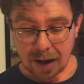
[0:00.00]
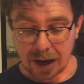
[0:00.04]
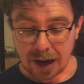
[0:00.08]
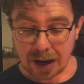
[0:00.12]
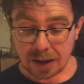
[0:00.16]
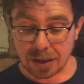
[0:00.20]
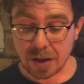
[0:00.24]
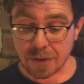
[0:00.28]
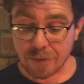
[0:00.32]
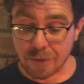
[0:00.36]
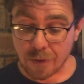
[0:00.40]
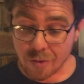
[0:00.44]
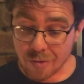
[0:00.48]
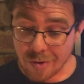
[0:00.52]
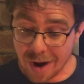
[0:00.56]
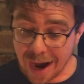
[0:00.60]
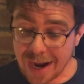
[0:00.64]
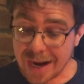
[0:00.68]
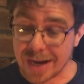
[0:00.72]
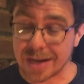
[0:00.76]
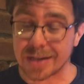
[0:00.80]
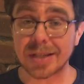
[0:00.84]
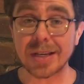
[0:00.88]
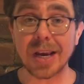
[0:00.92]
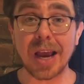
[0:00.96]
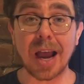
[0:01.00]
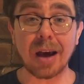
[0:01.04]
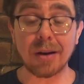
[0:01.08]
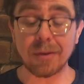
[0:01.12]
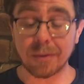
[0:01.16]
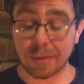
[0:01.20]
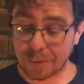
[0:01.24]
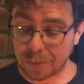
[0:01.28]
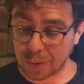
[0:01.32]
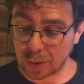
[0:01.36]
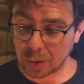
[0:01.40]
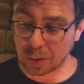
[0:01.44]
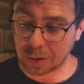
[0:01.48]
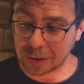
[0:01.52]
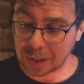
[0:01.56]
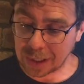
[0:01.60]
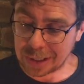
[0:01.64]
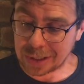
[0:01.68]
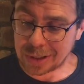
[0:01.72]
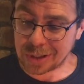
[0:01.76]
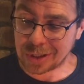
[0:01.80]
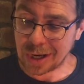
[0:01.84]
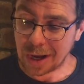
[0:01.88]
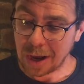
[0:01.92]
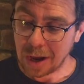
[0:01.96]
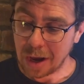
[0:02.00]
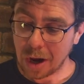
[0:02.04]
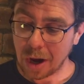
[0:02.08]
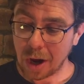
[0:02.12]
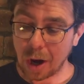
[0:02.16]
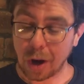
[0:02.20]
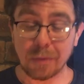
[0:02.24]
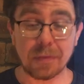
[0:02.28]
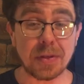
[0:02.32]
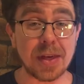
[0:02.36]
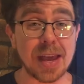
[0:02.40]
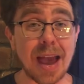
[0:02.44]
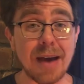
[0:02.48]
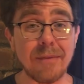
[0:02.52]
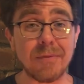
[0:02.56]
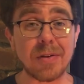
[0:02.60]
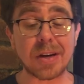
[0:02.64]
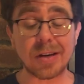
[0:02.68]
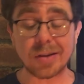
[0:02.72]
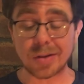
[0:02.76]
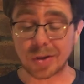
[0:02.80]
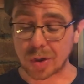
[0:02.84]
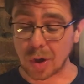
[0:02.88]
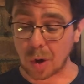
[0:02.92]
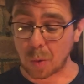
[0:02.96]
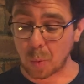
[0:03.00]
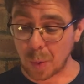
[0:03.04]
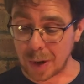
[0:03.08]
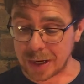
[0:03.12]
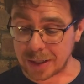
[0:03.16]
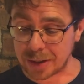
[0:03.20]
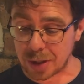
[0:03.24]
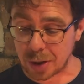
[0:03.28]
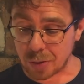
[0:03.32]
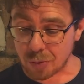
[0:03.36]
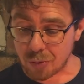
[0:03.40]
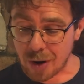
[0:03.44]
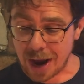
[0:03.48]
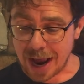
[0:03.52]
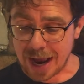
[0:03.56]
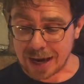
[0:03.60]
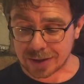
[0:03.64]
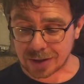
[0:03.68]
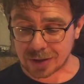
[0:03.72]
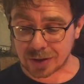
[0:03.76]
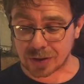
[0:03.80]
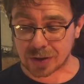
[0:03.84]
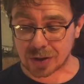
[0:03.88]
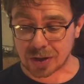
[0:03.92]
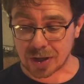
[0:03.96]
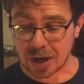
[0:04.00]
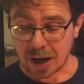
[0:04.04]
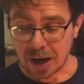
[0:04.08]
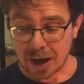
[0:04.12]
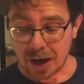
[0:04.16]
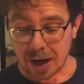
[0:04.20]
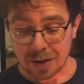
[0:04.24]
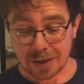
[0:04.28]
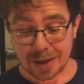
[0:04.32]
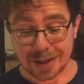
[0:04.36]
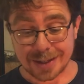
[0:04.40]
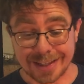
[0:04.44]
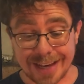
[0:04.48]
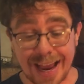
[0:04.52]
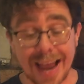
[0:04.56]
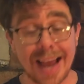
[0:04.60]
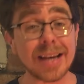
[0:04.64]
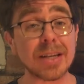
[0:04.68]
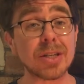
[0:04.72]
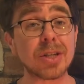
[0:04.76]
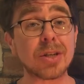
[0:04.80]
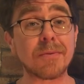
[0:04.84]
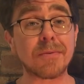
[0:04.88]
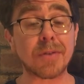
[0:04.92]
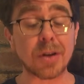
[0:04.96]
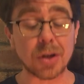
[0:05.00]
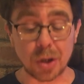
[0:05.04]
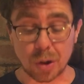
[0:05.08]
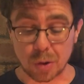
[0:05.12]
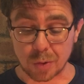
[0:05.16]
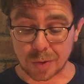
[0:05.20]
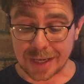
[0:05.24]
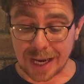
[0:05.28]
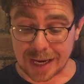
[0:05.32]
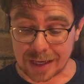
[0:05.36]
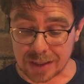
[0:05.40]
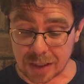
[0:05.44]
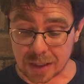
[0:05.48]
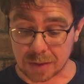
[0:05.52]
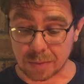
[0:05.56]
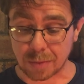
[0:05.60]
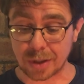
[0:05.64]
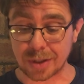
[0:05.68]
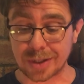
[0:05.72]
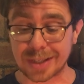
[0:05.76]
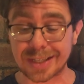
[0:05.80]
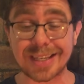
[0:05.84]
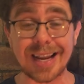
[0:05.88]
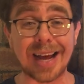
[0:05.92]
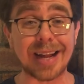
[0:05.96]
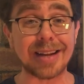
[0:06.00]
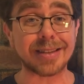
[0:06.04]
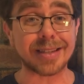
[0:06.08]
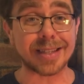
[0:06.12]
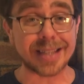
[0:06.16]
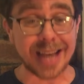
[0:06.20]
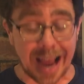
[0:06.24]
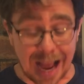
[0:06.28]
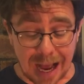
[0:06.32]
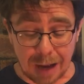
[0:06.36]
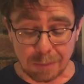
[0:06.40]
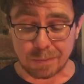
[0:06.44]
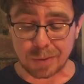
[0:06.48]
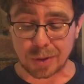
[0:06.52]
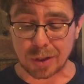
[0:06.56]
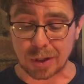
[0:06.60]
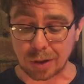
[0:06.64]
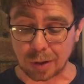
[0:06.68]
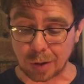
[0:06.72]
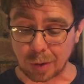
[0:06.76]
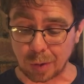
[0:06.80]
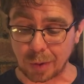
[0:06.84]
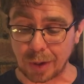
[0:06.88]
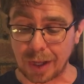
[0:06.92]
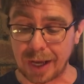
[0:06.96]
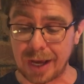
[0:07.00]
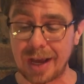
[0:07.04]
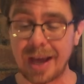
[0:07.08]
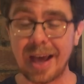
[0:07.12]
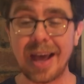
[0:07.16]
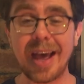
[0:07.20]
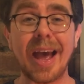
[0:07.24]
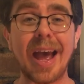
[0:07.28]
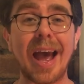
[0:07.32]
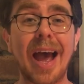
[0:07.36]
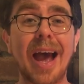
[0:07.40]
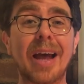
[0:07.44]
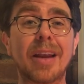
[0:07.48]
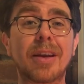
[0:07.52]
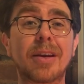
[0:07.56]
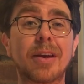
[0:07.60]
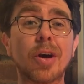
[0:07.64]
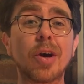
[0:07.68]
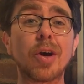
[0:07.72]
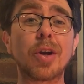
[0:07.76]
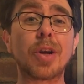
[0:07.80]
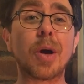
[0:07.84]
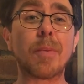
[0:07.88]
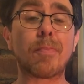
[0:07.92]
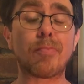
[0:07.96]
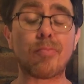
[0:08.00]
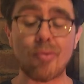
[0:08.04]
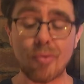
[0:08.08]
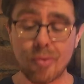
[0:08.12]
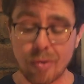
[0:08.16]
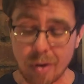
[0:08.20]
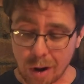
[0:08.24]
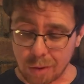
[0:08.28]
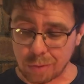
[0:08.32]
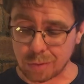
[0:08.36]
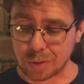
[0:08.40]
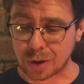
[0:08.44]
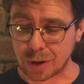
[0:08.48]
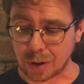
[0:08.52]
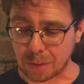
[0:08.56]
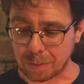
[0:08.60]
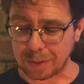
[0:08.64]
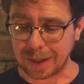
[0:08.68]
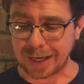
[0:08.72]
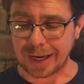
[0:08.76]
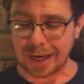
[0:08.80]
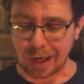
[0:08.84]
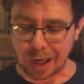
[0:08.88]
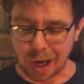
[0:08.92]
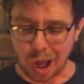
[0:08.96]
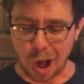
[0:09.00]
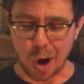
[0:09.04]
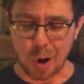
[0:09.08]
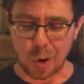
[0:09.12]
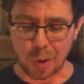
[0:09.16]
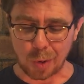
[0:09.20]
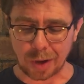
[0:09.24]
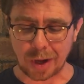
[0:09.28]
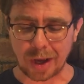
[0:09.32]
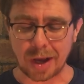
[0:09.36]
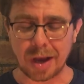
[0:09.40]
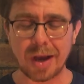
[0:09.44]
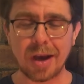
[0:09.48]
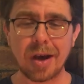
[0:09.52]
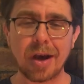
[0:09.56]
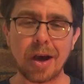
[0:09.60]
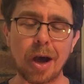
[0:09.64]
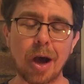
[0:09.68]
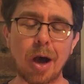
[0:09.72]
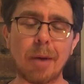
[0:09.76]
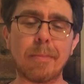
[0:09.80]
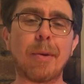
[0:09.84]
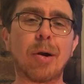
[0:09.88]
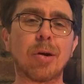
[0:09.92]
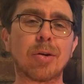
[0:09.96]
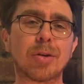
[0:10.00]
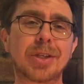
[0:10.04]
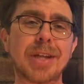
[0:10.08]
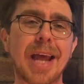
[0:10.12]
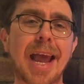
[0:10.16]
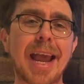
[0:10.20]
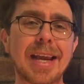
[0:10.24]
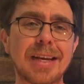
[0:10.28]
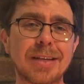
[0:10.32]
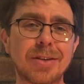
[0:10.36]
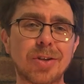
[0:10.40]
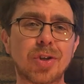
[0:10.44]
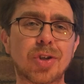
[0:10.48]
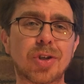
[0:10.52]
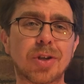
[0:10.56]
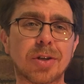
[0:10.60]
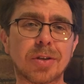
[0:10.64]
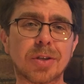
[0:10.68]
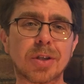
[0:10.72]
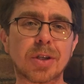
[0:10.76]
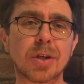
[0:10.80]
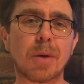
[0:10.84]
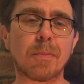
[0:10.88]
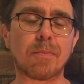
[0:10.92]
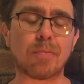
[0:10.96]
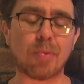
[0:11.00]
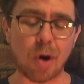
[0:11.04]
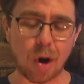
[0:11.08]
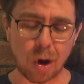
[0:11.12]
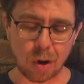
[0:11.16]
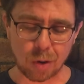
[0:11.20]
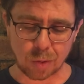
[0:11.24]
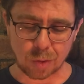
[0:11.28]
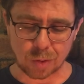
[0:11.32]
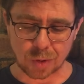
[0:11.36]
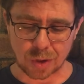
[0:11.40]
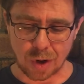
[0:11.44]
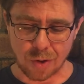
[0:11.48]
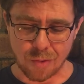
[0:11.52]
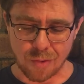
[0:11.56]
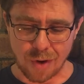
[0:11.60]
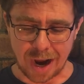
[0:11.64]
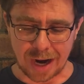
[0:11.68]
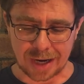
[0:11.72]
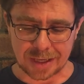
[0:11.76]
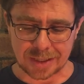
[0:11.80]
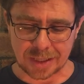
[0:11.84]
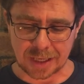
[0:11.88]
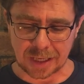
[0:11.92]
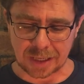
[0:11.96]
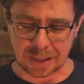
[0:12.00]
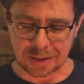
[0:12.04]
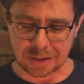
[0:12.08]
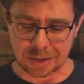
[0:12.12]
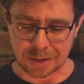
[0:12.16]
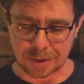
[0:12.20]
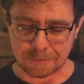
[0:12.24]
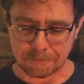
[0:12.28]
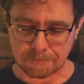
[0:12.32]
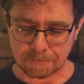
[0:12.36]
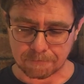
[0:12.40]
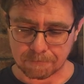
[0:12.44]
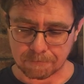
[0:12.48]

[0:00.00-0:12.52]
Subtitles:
"In the variety and fullness of the evidence on which it rests, the text of the New Testament stands absolutely and unapproachably alone amongst ancient prose writings."